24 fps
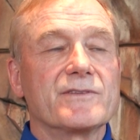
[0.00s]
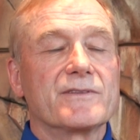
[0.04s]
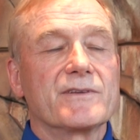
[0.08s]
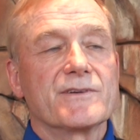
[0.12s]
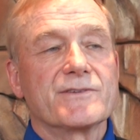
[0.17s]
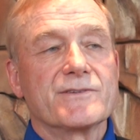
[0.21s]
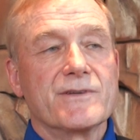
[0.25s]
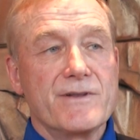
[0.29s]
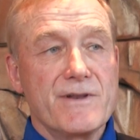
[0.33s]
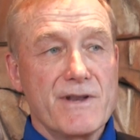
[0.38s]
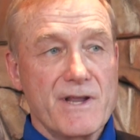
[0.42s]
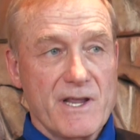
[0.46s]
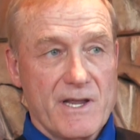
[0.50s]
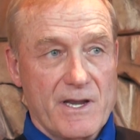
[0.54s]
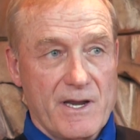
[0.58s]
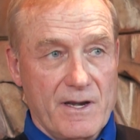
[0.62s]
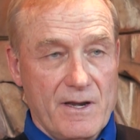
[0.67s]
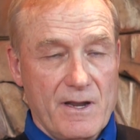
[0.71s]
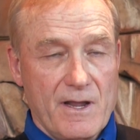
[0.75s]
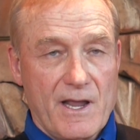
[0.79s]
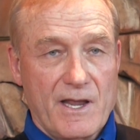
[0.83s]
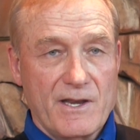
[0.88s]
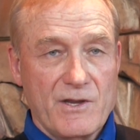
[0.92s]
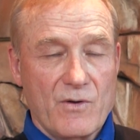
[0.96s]
that there's a
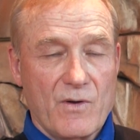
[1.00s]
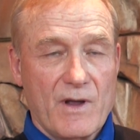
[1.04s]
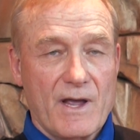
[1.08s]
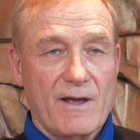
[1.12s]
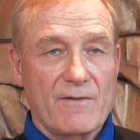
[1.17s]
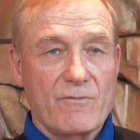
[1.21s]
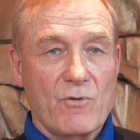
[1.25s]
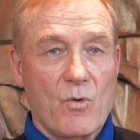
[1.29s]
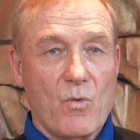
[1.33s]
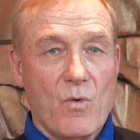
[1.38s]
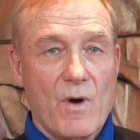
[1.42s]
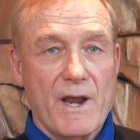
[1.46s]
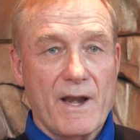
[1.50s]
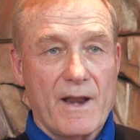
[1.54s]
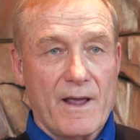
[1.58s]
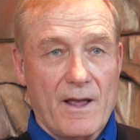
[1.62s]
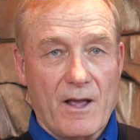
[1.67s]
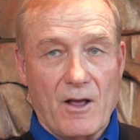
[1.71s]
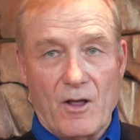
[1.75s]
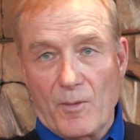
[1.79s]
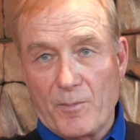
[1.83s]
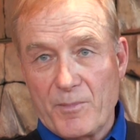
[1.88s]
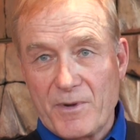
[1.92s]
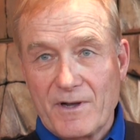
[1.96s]
need and you have a way to
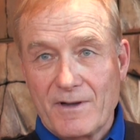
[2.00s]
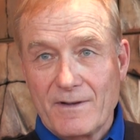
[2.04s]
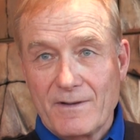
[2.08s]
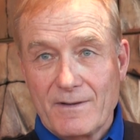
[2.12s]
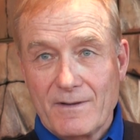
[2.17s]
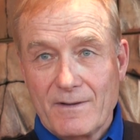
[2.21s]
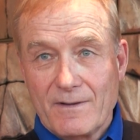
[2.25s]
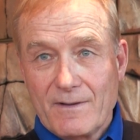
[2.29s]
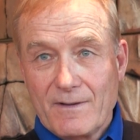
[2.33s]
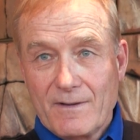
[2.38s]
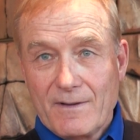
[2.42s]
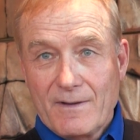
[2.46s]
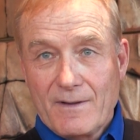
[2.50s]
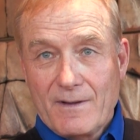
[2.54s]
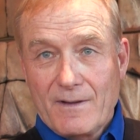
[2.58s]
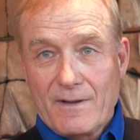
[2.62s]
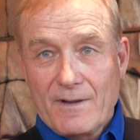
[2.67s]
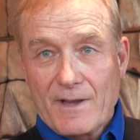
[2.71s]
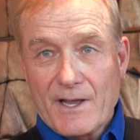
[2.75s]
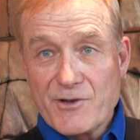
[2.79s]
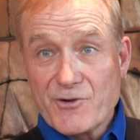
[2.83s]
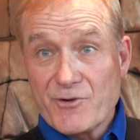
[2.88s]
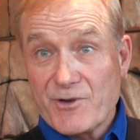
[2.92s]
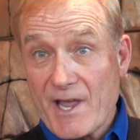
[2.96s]
help,
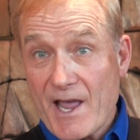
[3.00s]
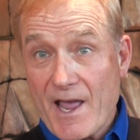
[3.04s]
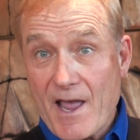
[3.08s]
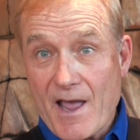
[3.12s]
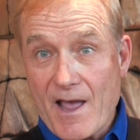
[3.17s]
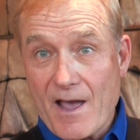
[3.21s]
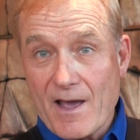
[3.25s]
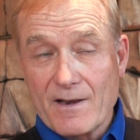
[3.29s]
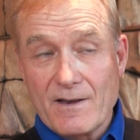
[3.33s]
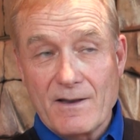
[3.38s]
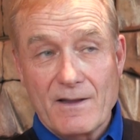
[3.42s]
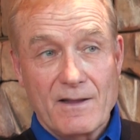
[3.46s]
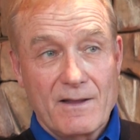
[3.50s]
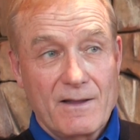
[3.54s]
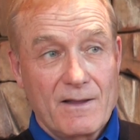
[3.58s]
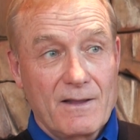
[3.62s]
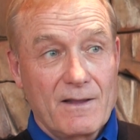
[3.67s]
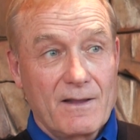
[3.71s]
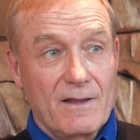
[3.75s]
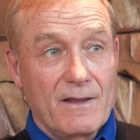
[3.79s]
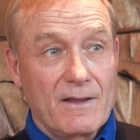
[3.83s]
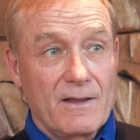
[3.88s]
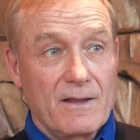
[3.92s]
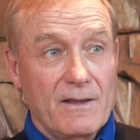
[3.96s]
and you can,
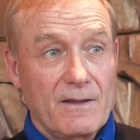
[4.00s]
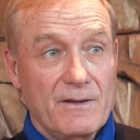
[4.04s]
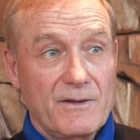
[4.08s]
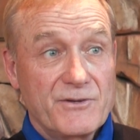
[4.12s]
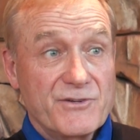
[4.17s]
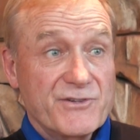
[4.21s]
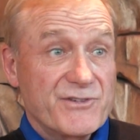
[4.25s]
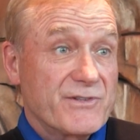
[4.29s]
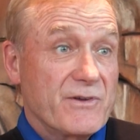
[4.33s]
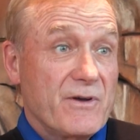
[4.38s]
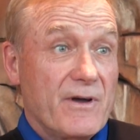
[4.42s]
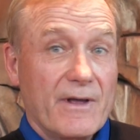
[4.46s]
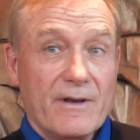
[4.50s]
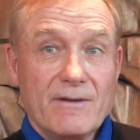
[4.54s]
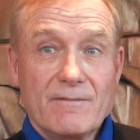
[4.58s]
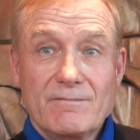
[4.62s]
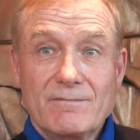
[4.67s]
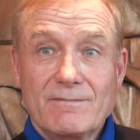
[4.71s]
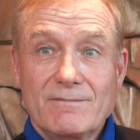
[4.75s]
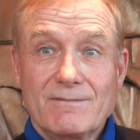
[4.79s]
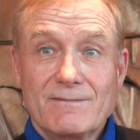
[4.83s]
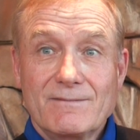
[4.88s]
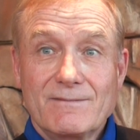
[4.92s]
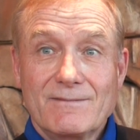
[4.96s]
you just do it.
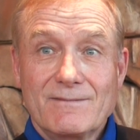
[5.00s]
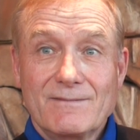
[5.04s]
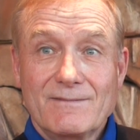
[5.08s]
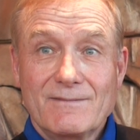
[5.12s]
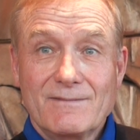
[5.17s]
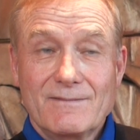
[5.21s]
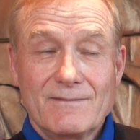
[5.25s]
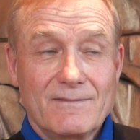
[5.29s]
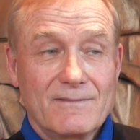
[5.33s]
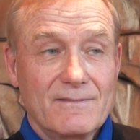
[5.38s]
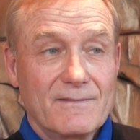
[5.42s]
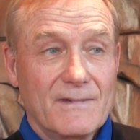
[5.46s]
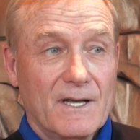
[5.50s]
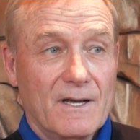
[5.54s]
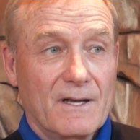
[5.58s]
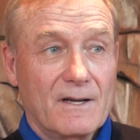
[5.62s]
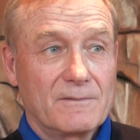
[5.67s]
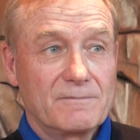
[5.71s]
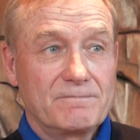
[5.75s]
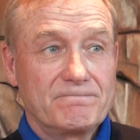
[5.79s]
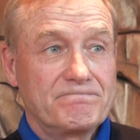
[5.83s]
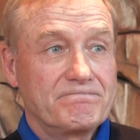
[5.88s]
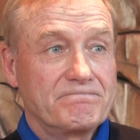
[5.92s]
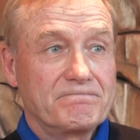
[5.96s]

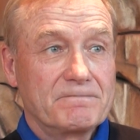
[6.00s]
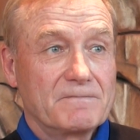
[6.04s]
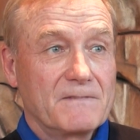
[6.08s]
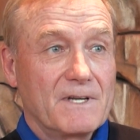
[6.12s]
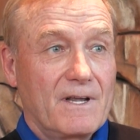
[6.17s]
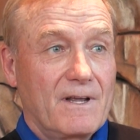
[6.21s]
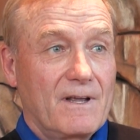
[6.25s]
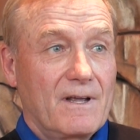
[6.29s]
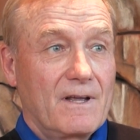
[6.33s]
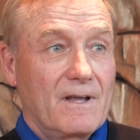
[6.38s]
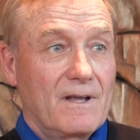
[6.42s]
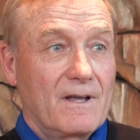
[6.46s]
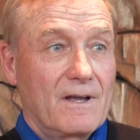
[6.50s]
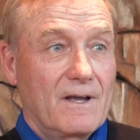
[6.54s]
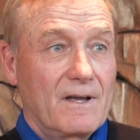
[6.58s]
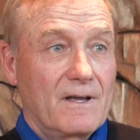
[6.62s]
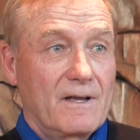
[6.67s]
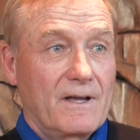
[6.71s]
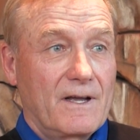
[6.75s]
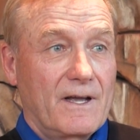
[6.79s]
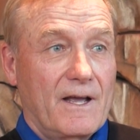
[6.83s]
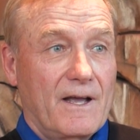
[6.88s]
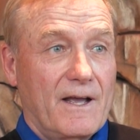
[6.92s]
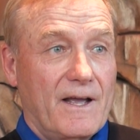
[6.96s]
Um,
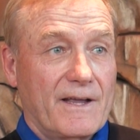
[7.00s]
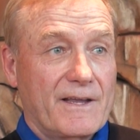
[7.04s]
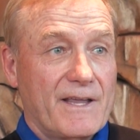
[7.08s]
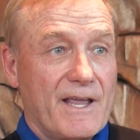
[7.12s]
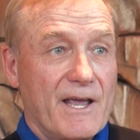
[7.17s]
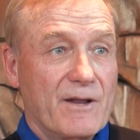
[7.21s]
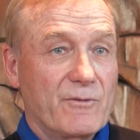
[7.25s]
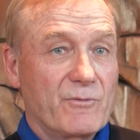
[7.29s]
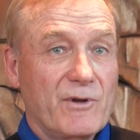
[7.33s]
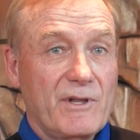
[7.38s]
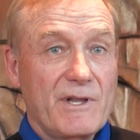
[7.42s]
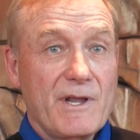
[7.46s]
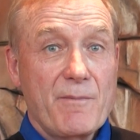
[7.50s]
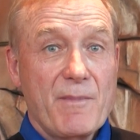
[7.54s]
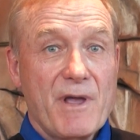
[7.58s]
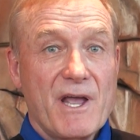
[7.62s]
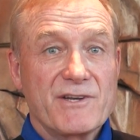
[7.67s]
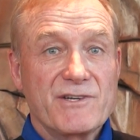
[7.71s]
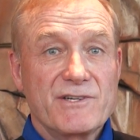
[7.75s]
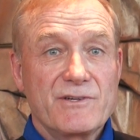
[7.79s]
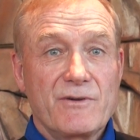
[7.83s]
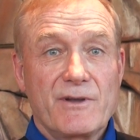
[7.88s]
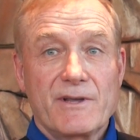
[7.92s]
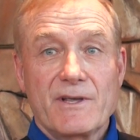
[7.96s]
I can't really
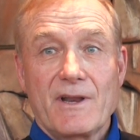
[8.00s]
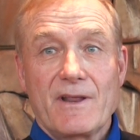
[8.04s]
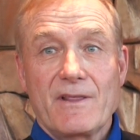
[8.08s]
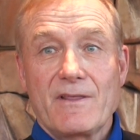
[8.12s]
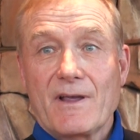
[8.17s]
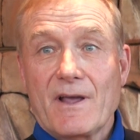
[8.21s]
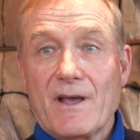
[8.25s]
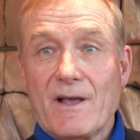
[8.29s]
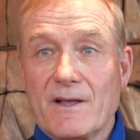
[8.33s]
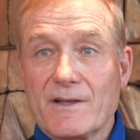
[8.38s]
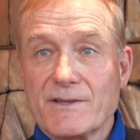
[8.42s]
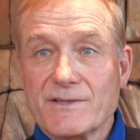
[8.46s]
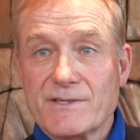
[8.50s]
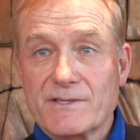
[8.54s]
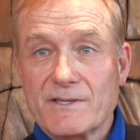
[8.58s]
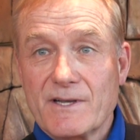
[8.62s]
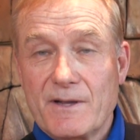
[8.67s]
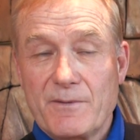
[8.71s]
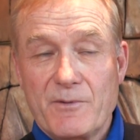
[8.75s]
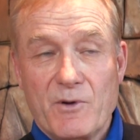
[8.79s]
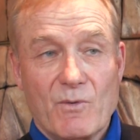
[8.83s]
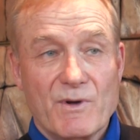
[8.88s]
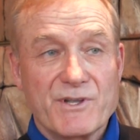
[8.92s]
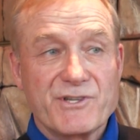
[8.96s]
imagine doing anything else.
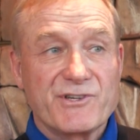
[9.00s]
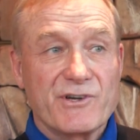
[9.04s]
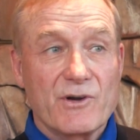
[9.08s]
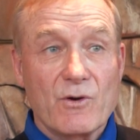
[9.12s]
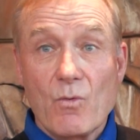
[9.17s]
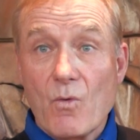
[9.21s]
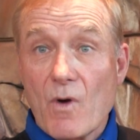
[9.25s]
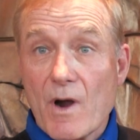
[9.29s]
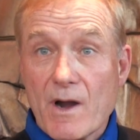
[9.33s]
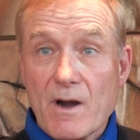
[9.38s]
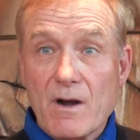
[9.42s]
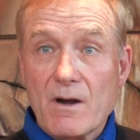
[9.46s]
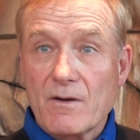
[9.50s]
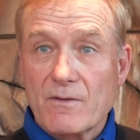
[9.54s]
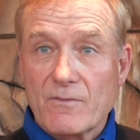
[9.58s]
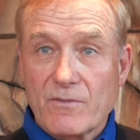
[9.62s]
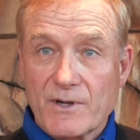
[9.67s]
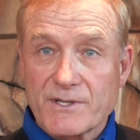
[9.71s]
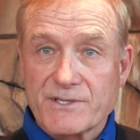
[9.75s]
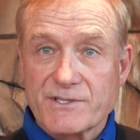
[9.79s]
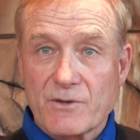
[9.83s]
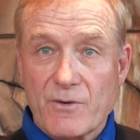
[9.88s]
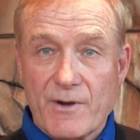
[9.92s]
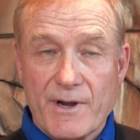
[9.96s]
I mean, once you're aware of
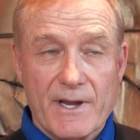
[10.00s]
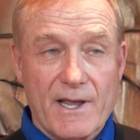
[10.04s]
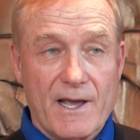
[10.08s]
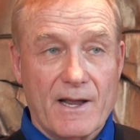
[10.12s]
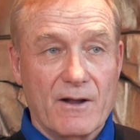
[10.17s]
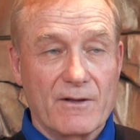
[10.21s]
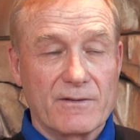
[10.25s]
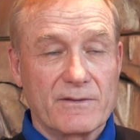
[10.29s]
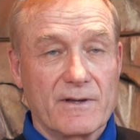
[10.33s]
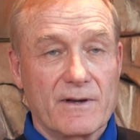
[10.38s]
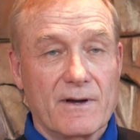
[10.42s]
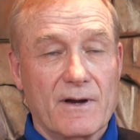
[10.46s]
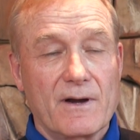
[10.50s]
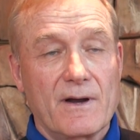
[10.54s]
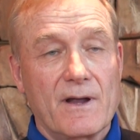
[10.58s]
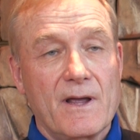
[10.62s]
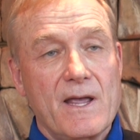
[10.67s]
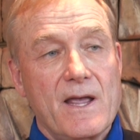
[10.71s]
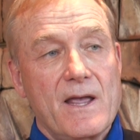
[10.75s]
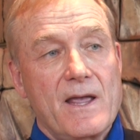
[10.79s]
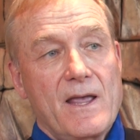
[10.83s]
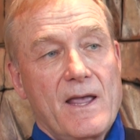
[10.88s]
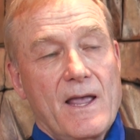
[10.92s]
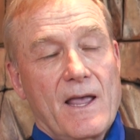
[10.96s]
what's going on out there,
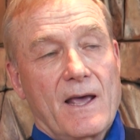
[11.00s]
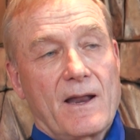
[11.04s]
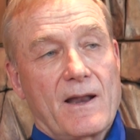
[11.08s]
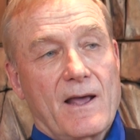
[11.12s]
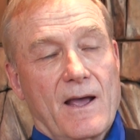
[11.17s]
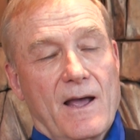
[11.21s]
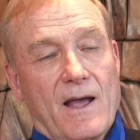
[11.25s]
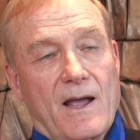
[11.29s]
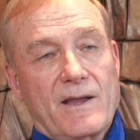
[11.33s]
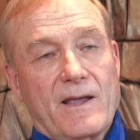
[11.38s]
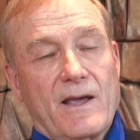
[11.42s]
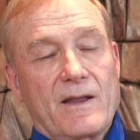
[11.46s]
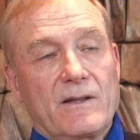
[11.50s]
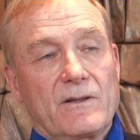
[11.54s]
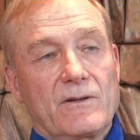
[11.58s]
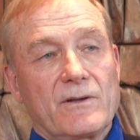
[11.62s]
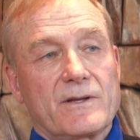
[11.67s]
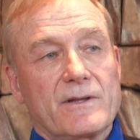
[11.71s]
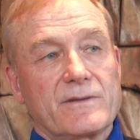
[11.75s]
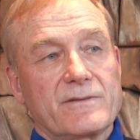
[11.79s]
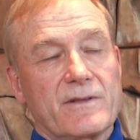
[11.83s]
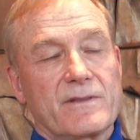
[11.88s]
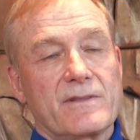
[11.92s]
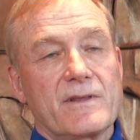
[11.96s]
and I kind of
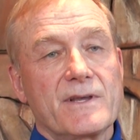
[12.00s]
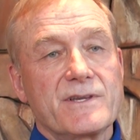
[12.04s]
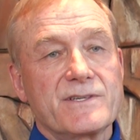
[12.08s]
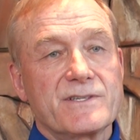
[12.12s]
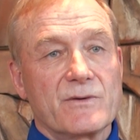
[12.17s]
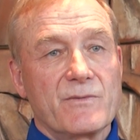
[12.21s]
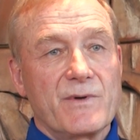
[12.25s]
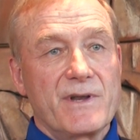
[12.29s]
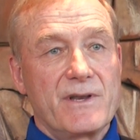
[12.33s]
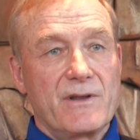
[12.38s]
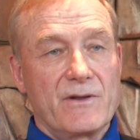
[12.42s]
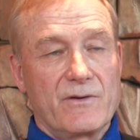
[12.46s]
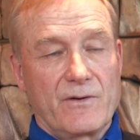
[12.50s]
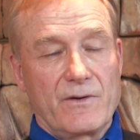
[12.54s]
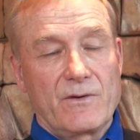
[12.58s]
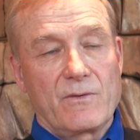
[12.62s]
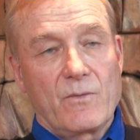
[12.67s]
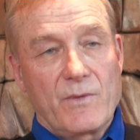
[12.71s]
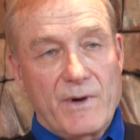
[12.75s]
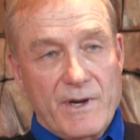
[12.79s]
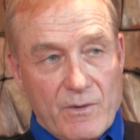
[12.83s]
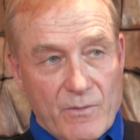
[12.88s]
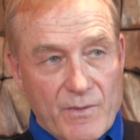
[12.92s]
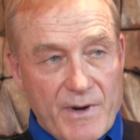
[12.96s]
look at the things that we do,
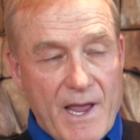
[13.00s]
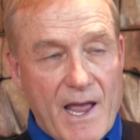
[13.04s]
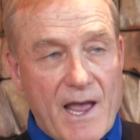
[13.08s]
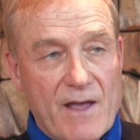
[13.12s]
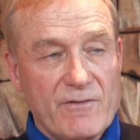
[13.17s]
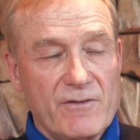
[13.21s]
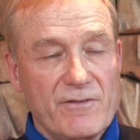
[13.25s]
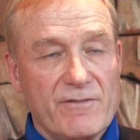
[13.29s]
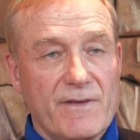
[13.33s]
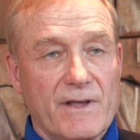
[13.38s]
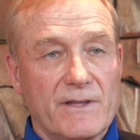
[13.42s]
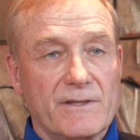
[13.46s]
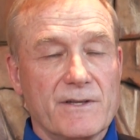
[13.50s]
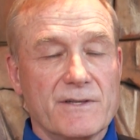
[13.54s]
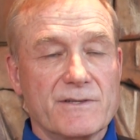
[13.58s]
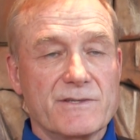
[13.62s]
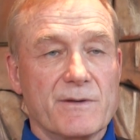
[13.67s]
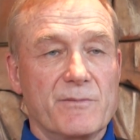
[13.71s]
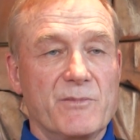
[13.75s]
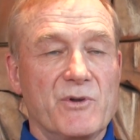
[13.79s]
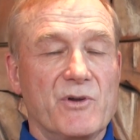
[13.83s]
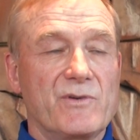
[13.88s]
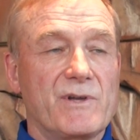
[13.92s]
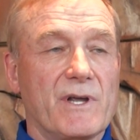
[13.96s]
we, we have invented
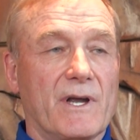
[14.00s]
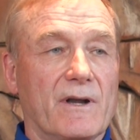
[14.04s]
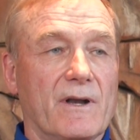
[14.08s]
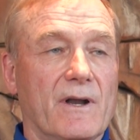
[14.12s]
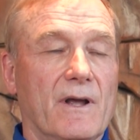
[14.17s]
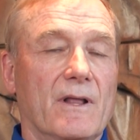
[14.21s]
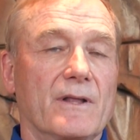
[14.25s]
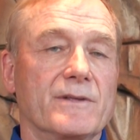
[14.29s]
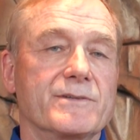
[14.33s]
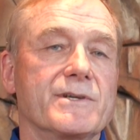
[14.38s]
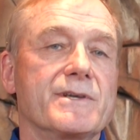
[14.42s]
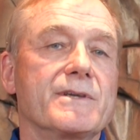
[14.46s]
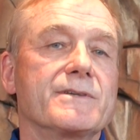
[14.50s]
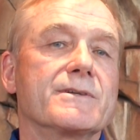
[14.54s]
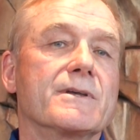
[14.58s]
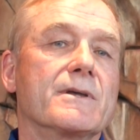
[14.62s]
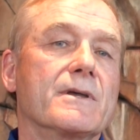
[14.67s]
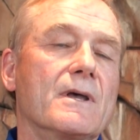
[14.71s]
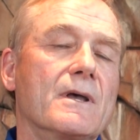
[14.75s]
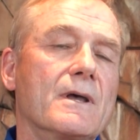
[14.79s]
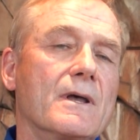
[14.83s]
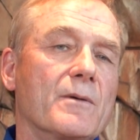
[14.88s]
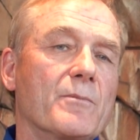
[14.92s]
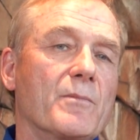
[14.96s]
some new technologies,
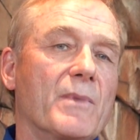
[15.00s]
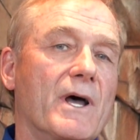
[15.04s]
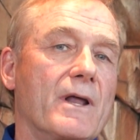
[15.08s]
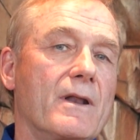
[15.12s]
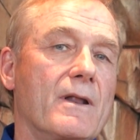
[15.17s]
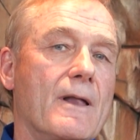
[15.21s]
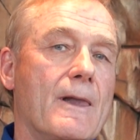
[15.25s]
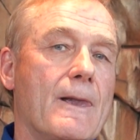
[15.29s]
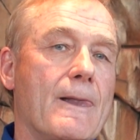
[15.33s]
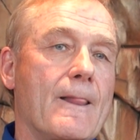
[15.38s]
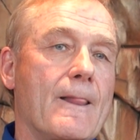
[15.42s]
but